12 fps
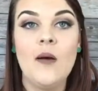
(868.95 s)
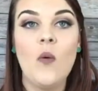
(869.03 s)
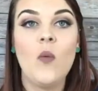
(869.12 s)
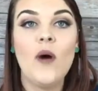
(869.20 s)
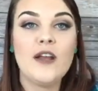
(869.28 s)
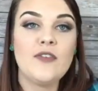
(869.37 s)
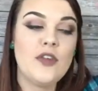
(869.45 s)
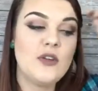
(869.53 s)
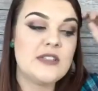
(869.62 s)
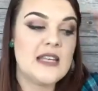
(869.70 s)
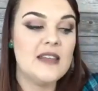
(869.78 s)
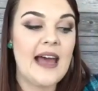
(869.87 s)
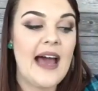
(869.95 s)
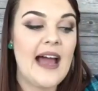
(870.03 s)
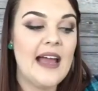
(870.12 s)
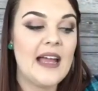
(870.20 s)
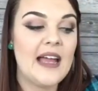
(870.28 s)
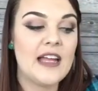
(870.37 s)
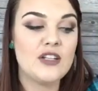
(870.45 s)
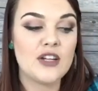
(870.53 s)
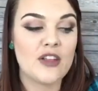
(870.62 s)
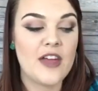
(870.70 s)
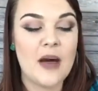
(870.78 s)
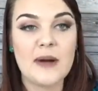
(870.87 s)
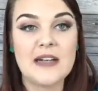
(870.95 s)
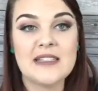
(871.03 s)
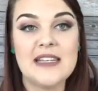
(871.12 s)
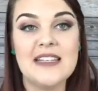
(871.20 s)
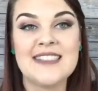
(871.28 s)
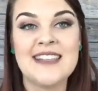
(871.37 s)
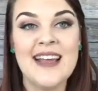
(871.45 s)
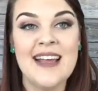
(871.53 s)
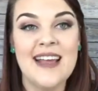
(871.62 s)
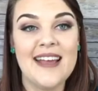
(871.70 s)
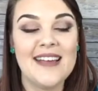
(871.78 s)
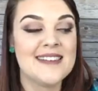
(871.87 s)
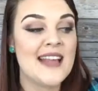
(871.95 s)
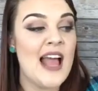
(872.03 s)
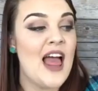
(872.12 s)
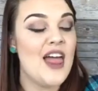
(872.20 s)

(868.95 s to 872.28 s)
What if you did that and your thought process is